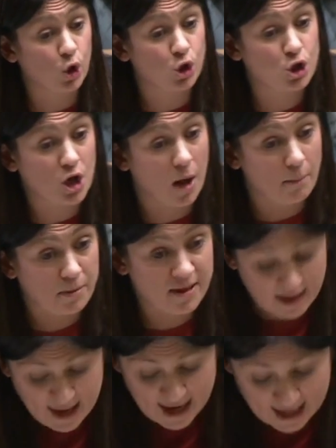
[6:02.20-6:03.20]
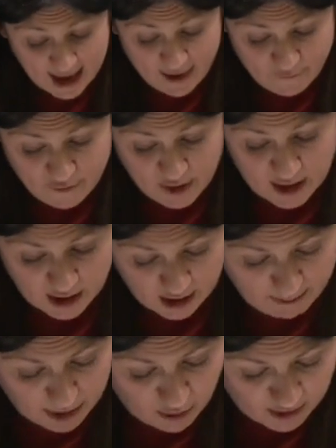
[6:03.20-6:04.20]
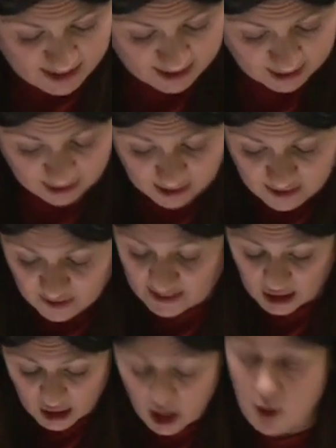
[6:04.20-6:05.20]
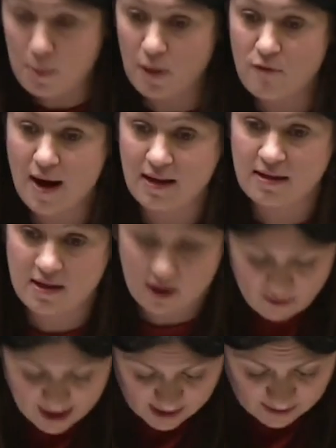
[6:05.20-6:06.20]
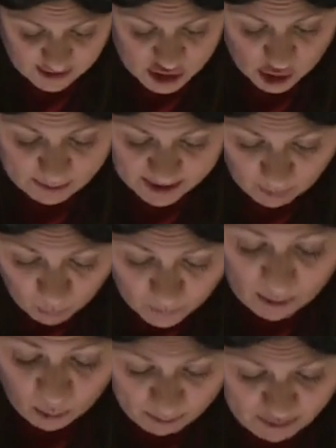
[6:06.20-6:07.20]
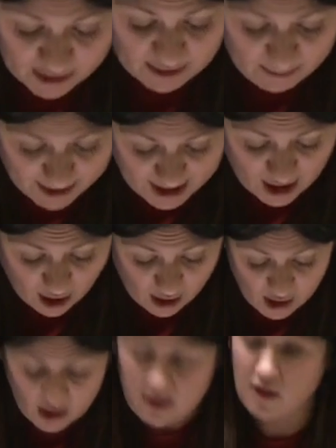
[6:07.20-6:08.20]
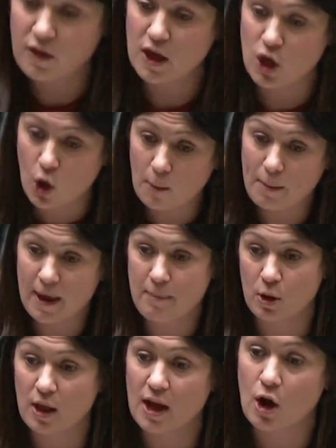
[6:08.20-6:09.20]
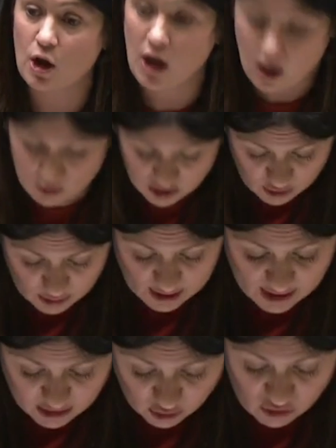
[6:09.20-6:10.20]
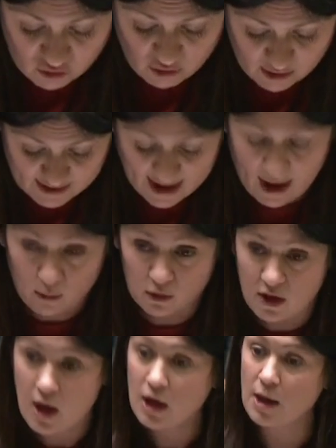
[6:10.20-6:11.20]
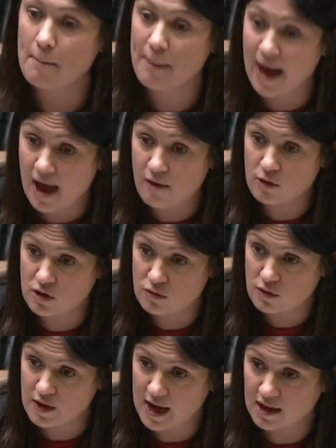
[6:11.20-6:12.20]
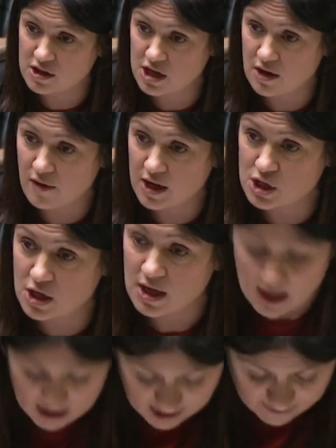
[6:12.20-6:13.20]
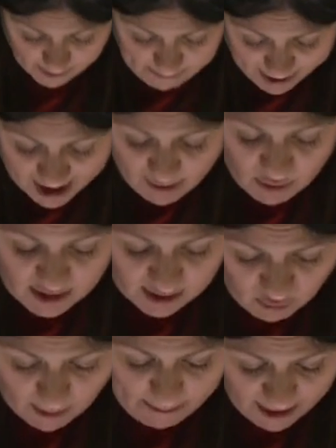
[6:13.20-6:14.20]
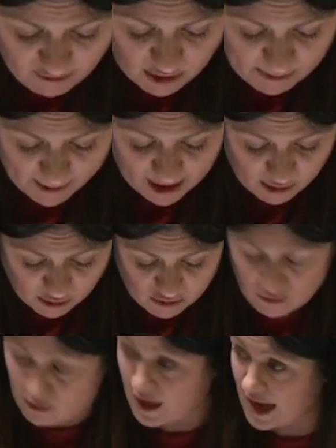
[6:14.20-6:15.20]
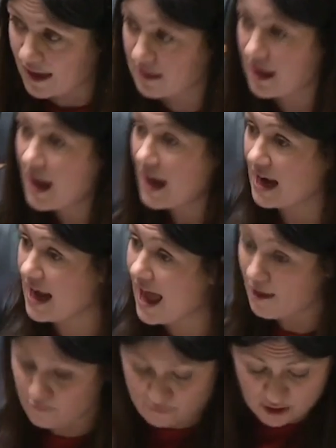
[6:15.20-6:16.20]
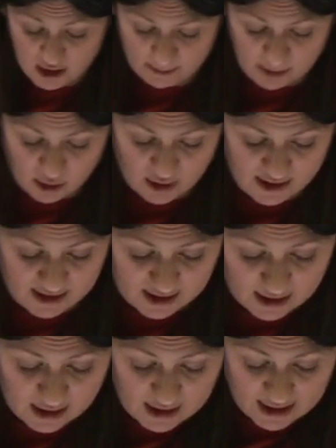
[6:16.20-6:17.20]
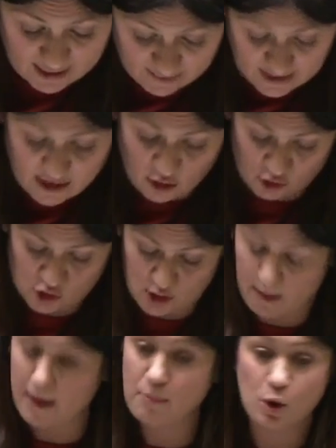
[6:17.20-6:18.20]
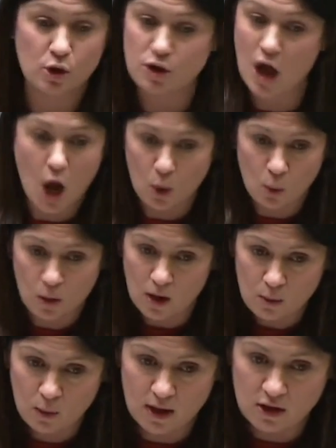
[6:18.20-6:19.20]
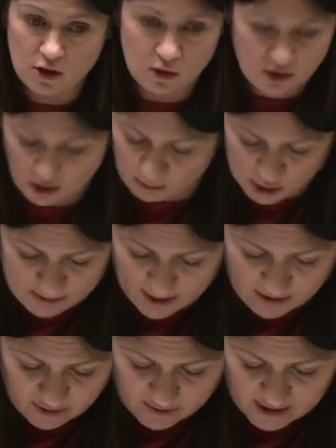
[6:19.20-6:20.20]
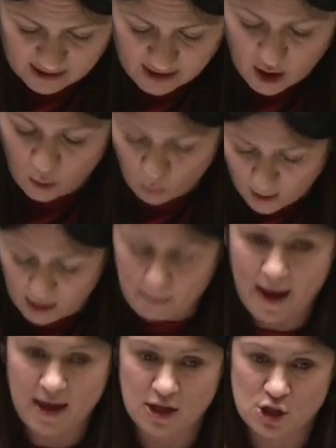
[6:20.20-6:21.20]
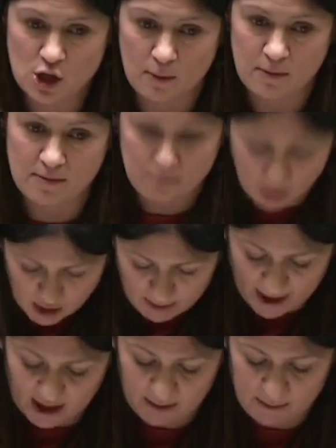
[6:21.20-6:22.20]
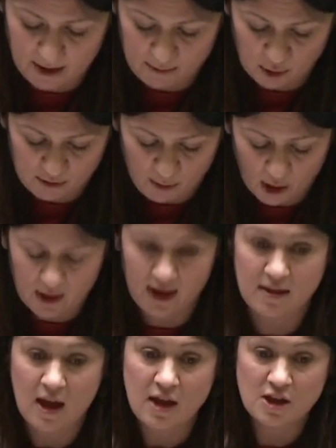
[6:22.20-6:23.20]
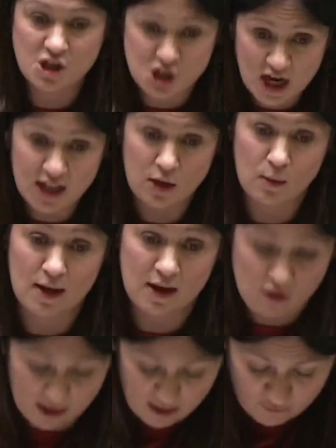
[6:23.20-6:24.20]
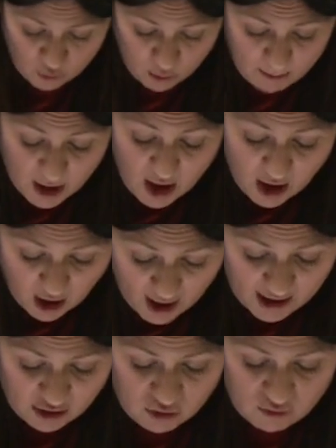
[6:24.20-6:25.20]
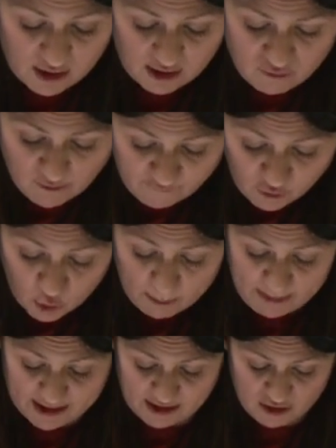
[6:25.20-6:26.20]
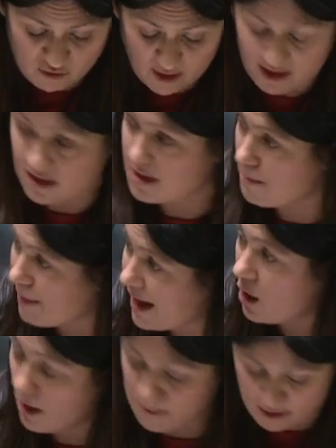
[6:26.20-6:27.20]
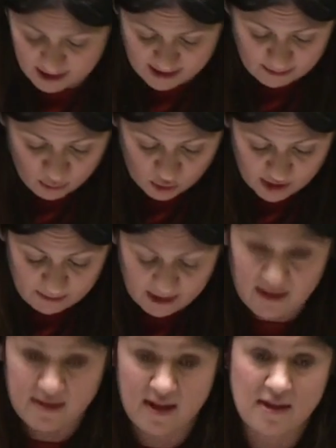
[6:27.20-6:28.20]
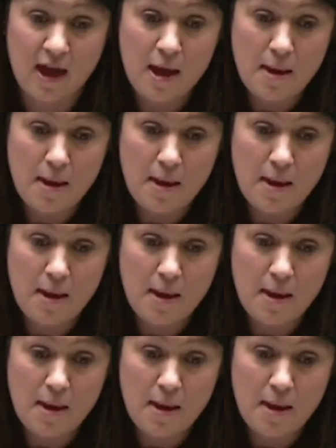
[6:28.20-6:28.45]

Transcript: good jobs in every community. There's a global race to create these jobs and we will bring them here so that young people in our coastal and industrial towns can power us through the next generation like their parents and grandparents powered us through the last. In every community in this country, people know we can do so much better than this. Well-paid jobs, money back in people's pockets to genuinely transform our high streets, reform business rates to back our bricks and mortar businesses,